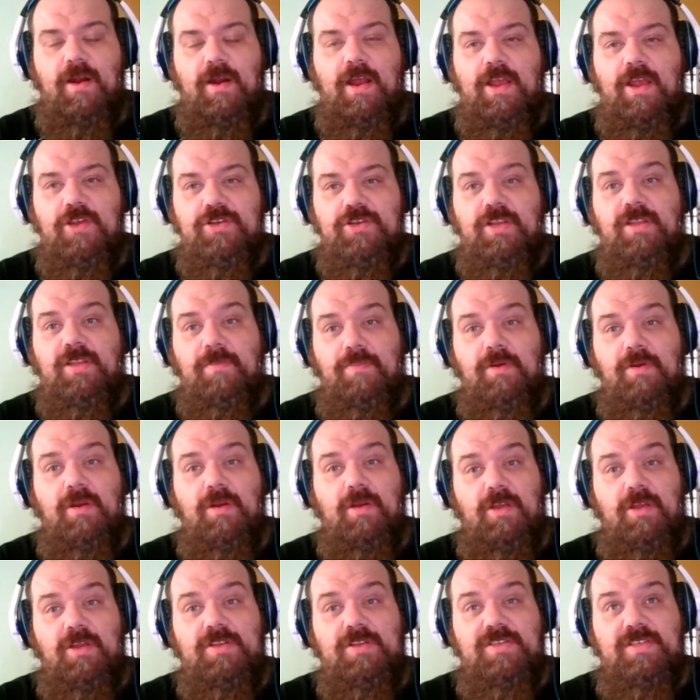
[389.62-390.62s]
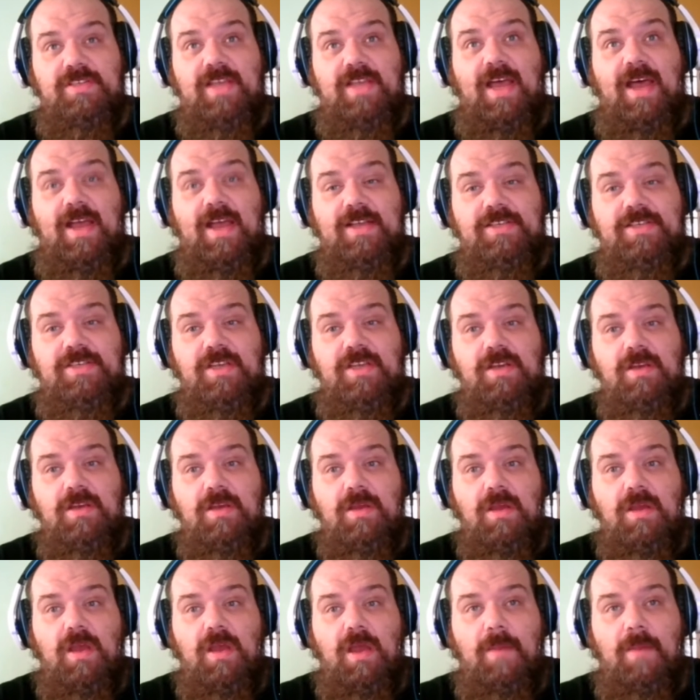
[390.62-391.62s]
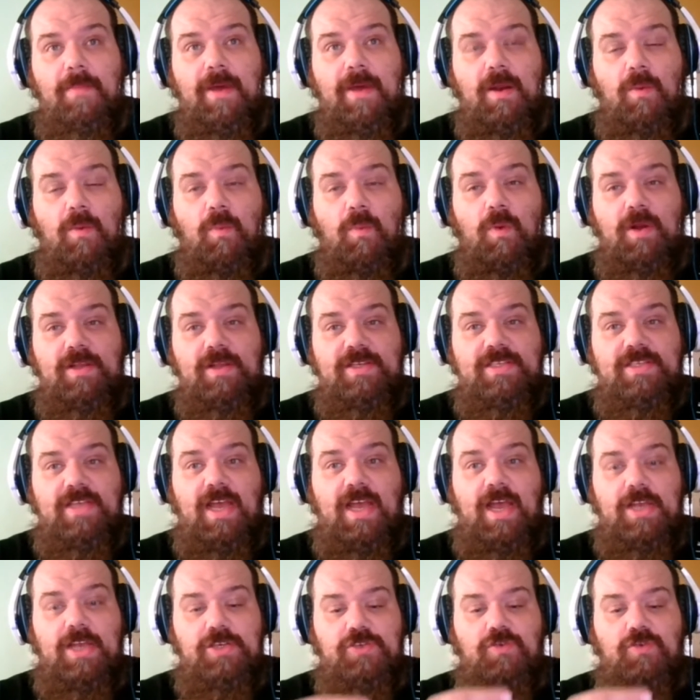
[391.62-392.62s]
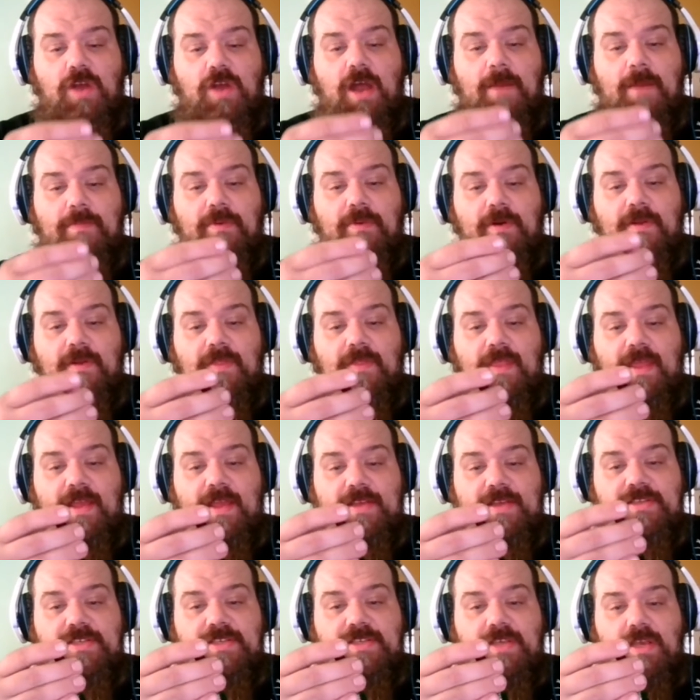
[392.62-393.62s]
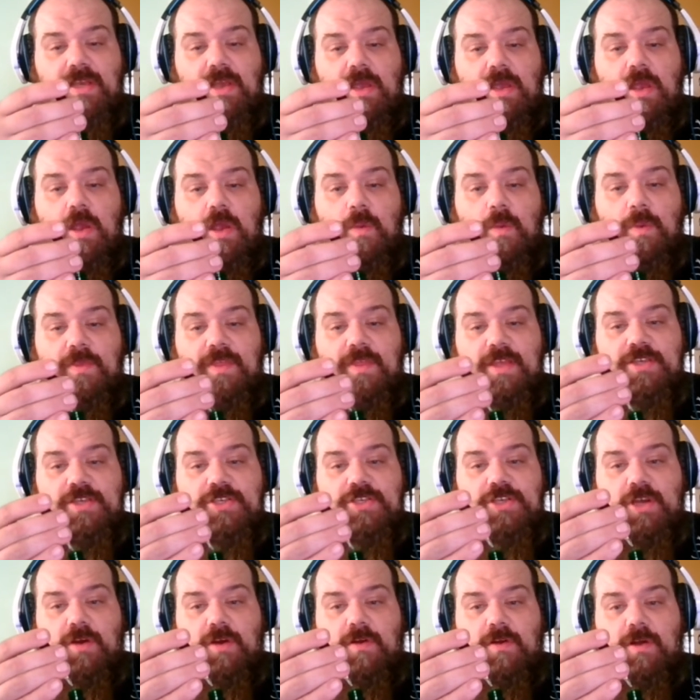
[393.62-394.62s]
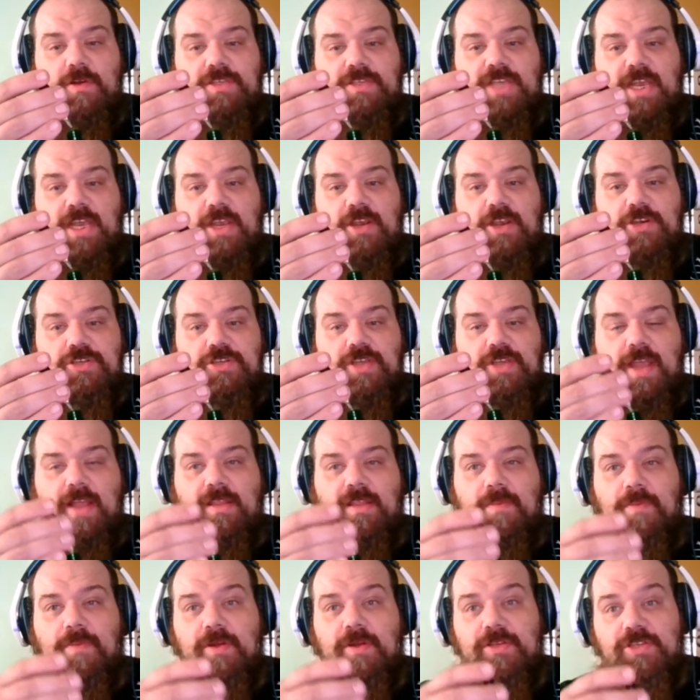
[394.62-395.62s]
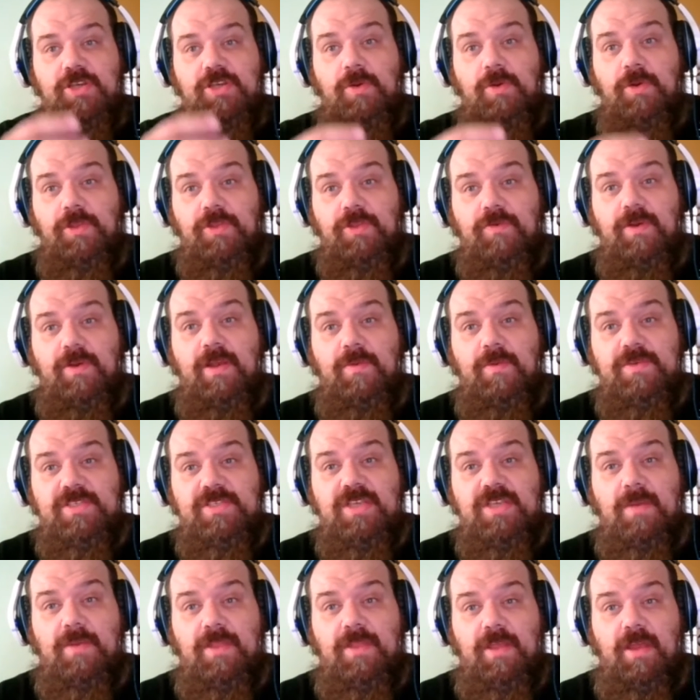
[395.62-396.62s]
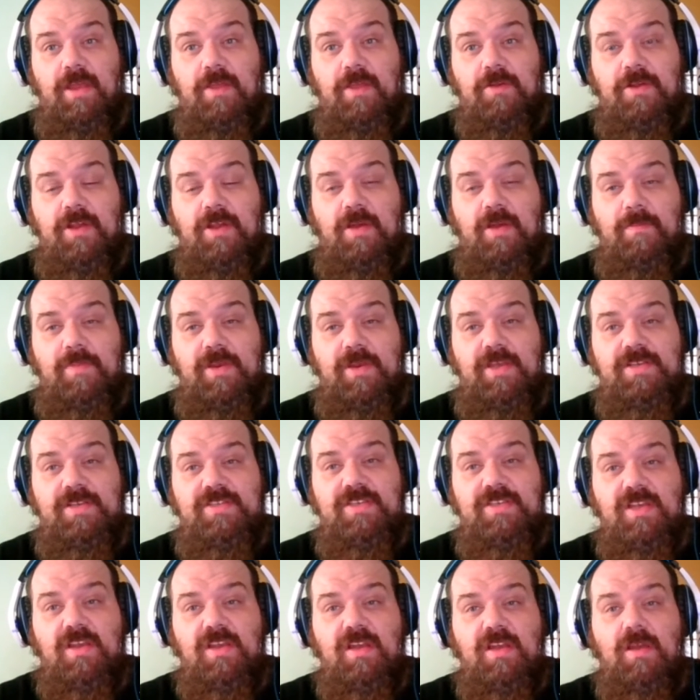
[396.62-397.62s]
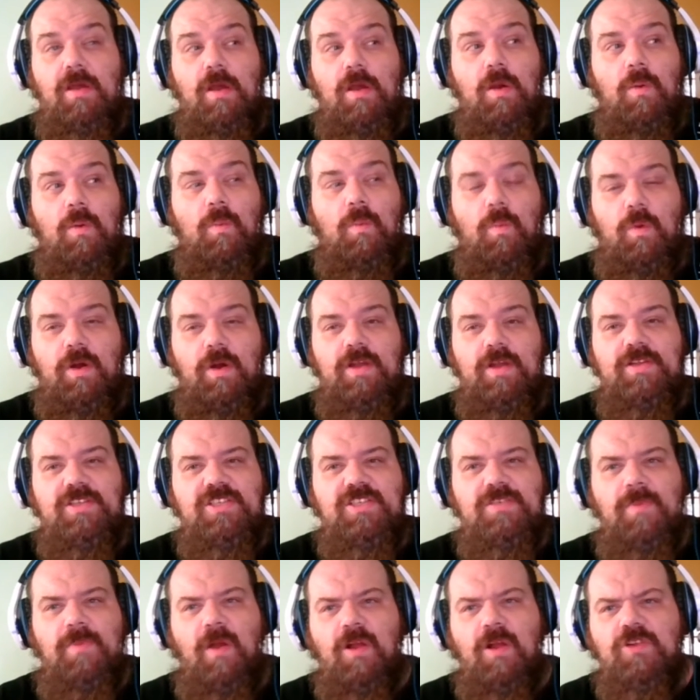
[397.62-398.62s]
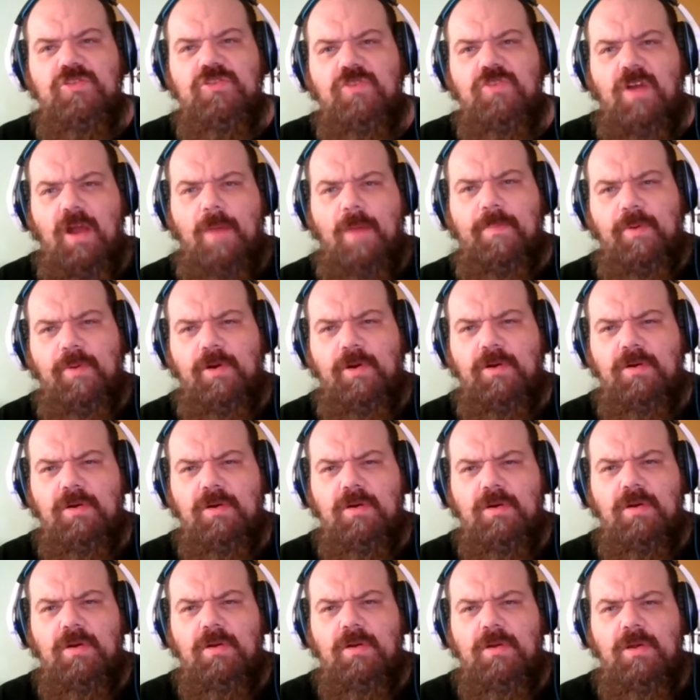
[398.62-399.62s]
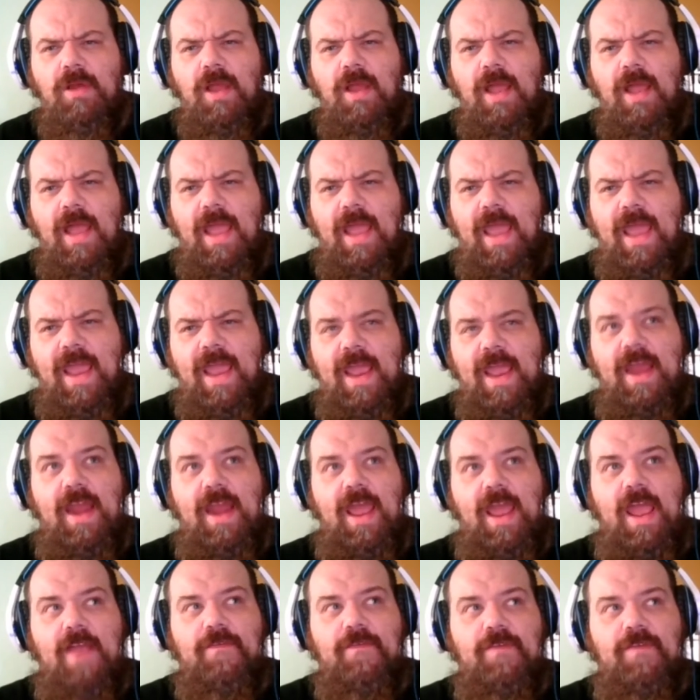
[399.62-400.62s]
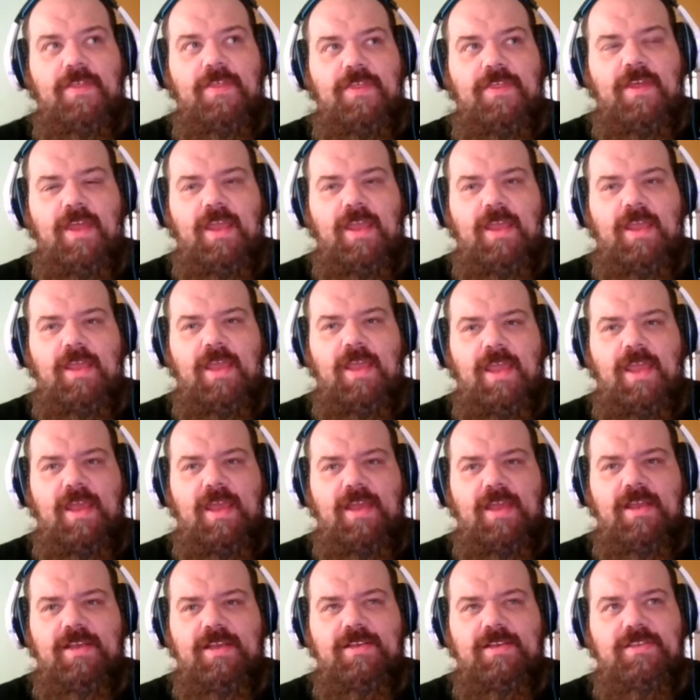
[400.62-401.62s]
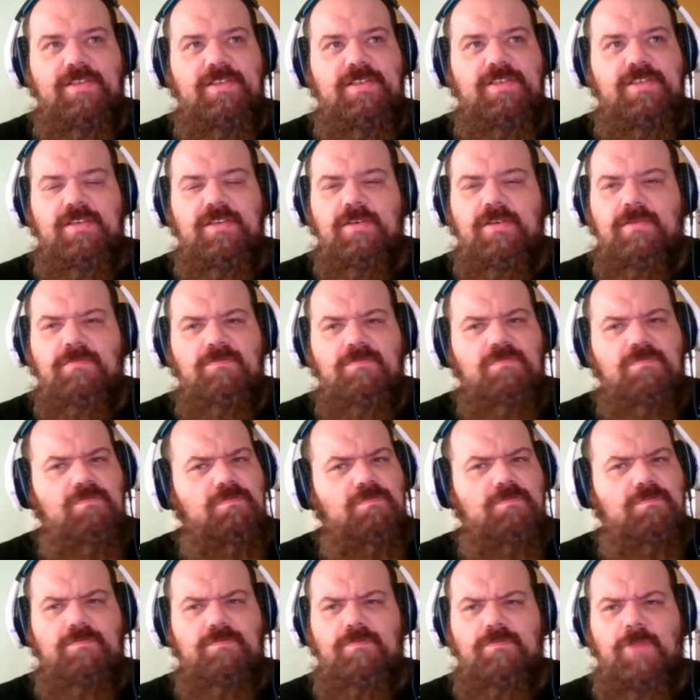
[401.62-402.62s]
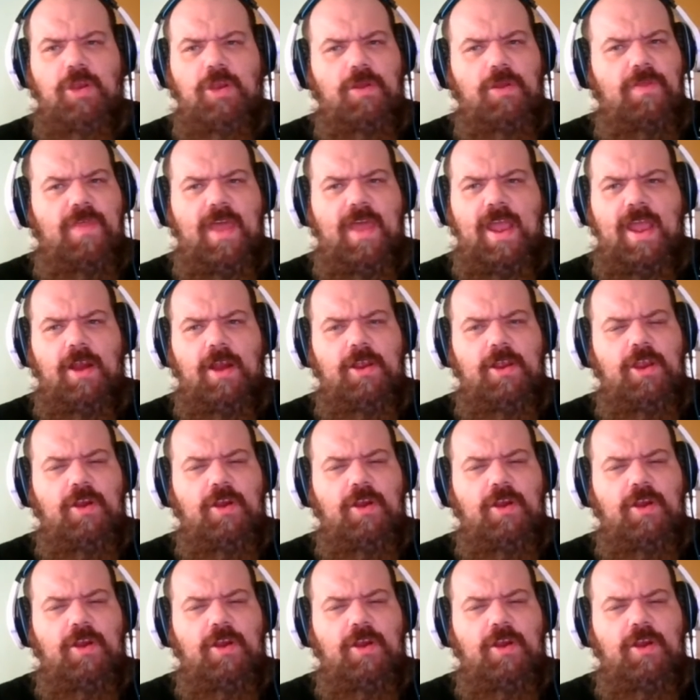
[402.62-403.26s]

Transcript: I usually have to put a good size, about a one size dropper in this. With these Euros, I usually have to put 2 or 3 with some of the other companies. One small dropper, and everything is, you're there.